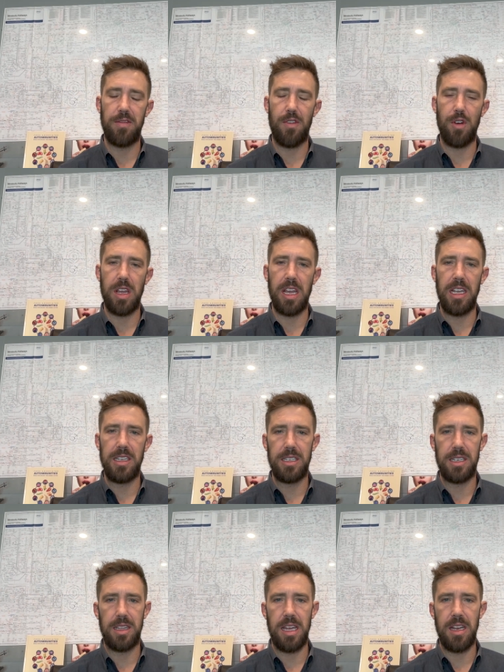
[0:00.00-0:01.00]
for
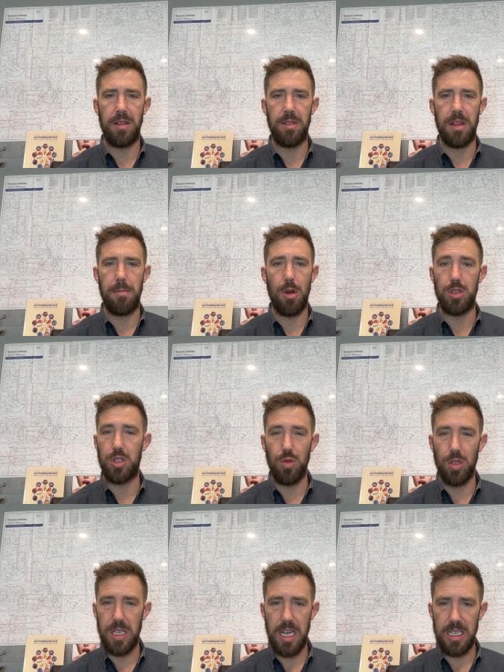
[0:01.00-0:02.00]
yeast than than most
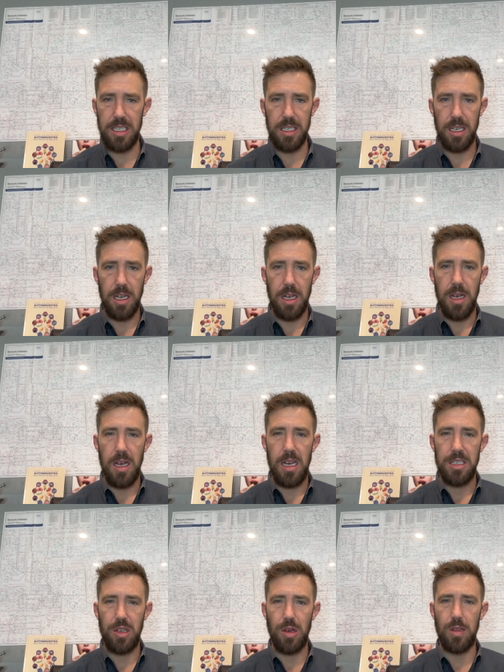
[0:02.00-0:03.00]
stool tests.
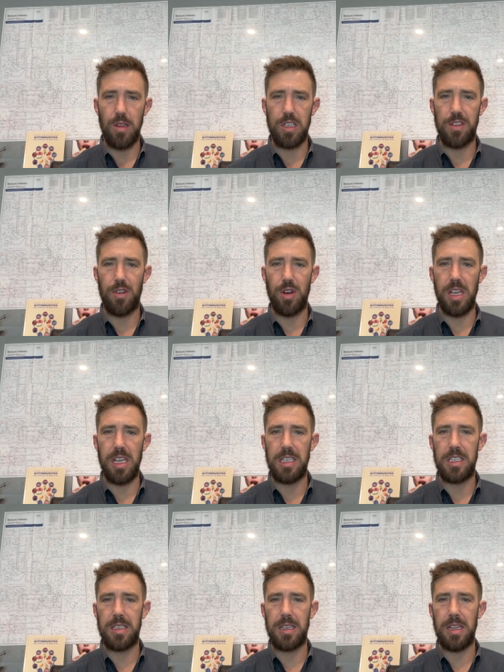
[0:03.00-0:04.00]
So it looks for
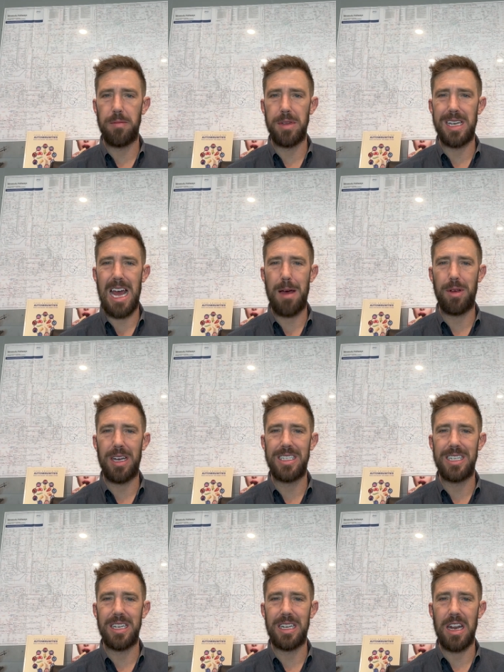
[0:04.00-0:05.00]
yeast
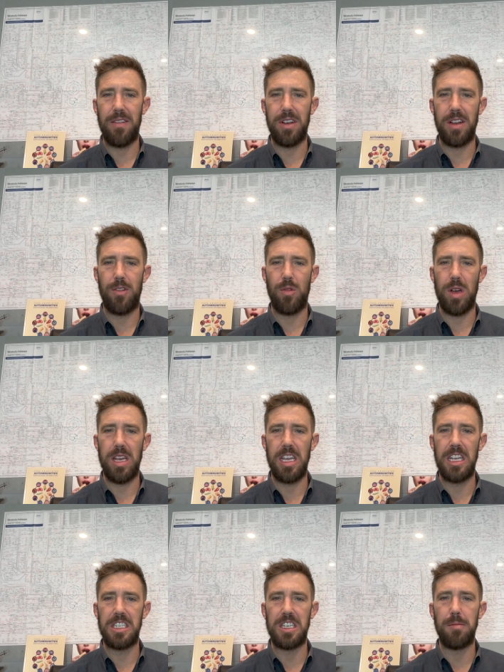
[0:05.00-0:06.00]
metabolites in kind of a different way,
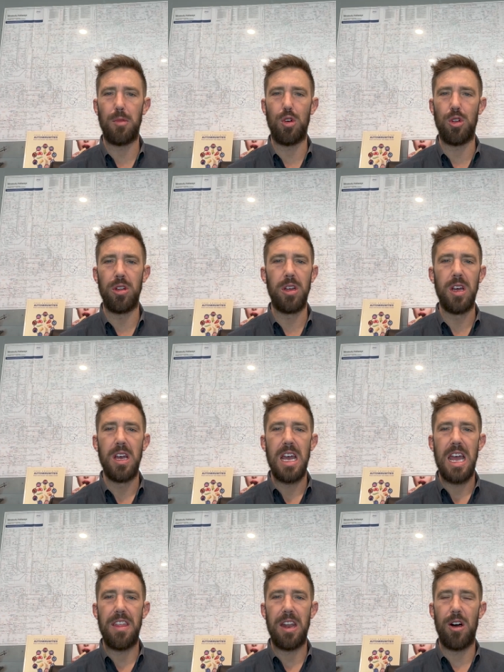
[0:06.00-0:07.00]
yeast and mold.
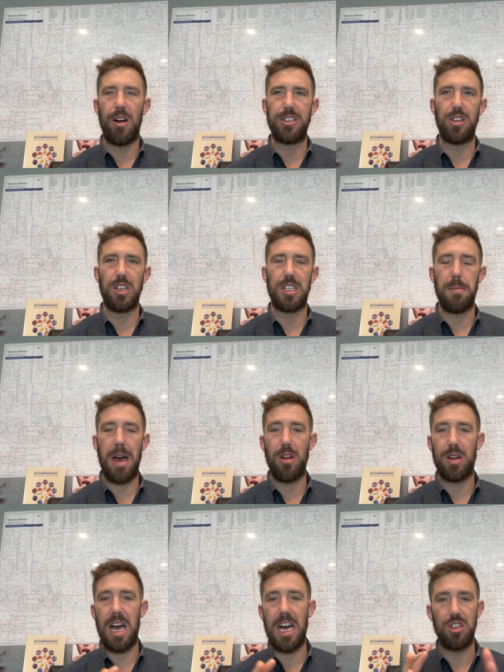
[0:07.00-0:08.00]
And then it also looks at
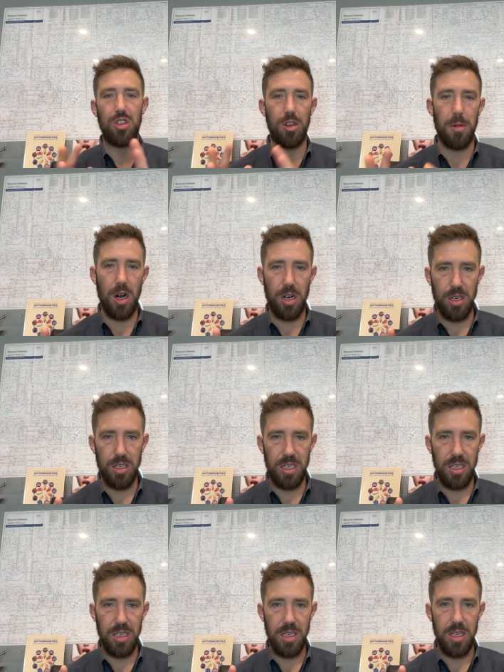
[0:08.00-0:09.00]
mitochondrial markers.
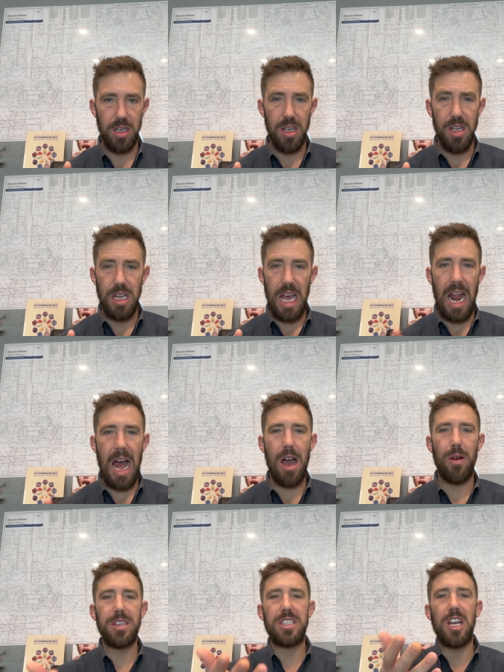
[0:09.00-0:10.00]
And I
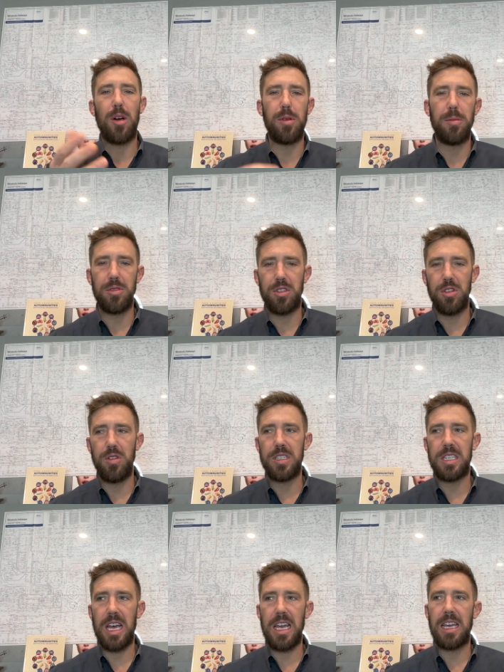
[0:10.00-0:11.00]
always tell people too,
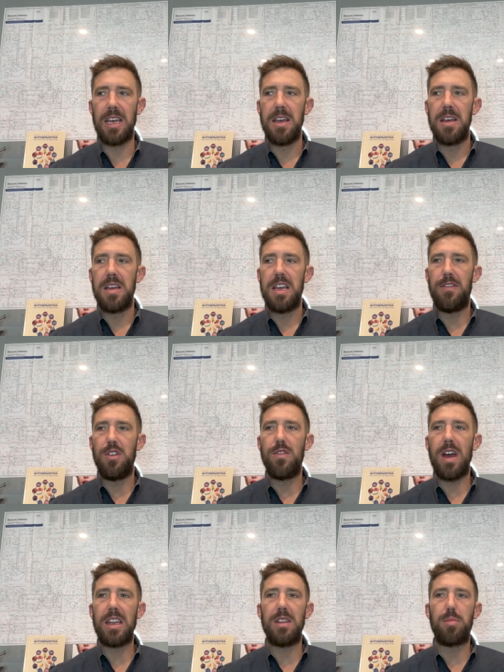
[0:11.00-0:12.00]
it's like if you've
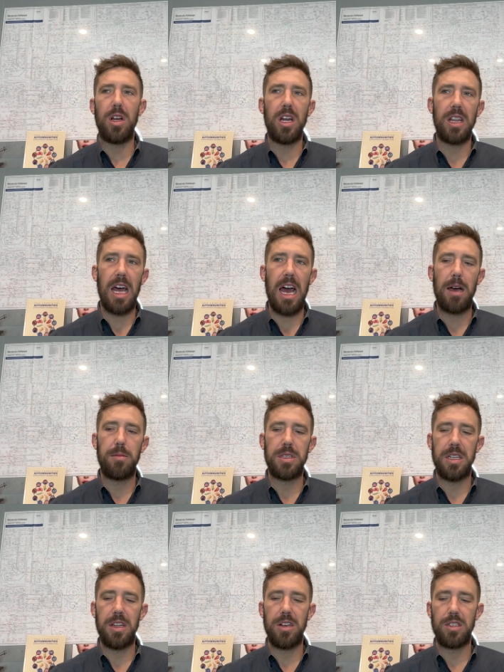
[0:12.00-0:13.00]
had blood labs
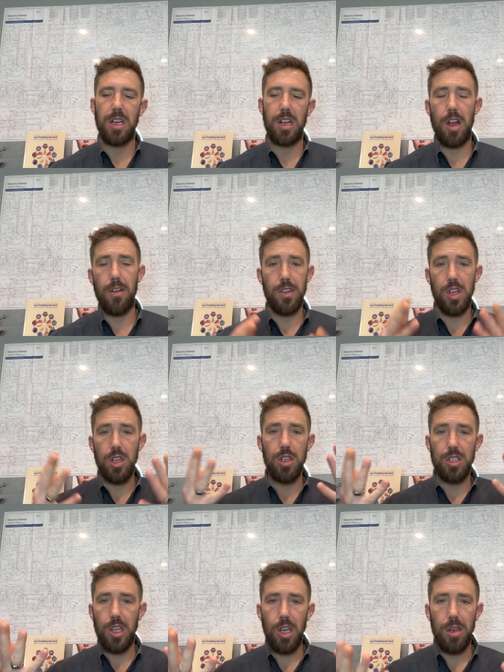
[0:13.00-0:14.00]
and it's like everything
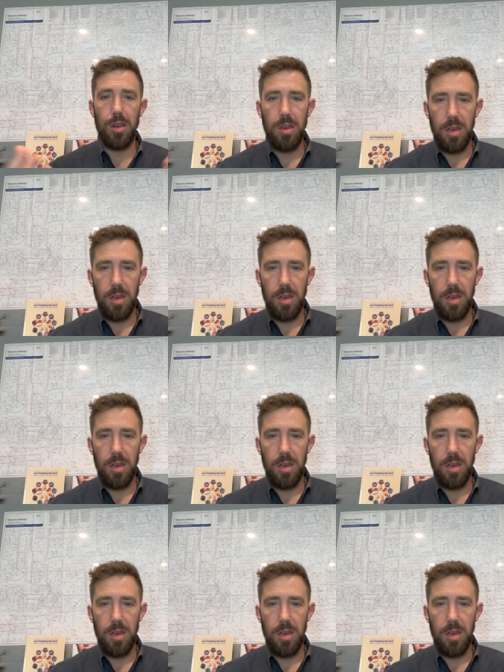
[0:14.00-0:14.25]
looks good,